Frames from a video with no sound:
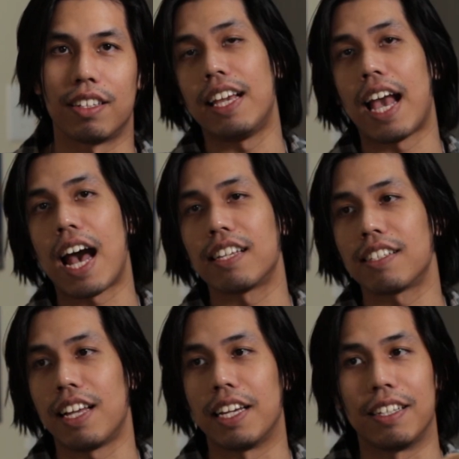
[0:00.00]
He
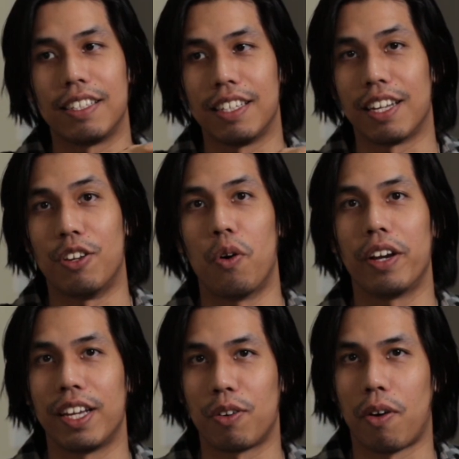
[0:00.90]
has like
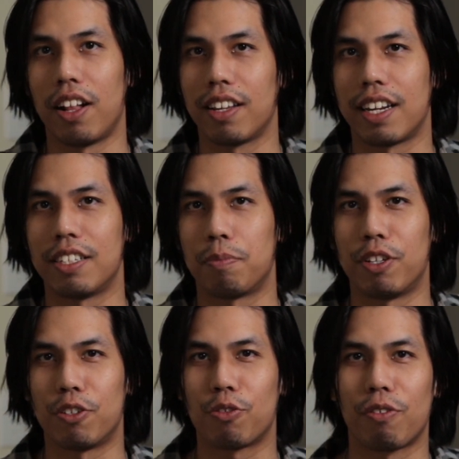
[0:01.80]
annoying qualities, but
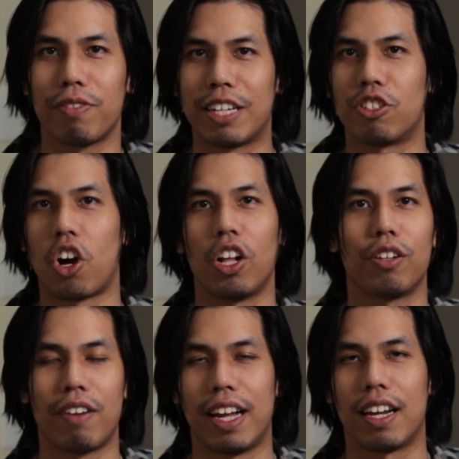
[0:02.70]
you sort of like
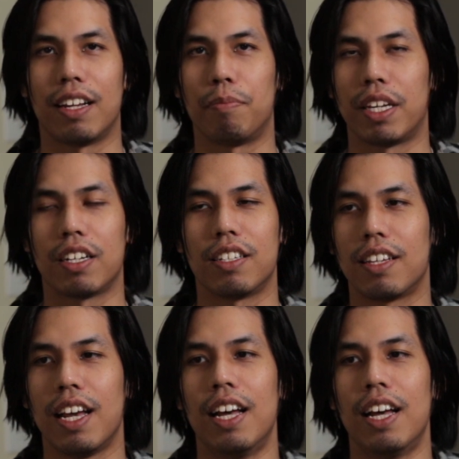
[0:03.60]
tolerate it because,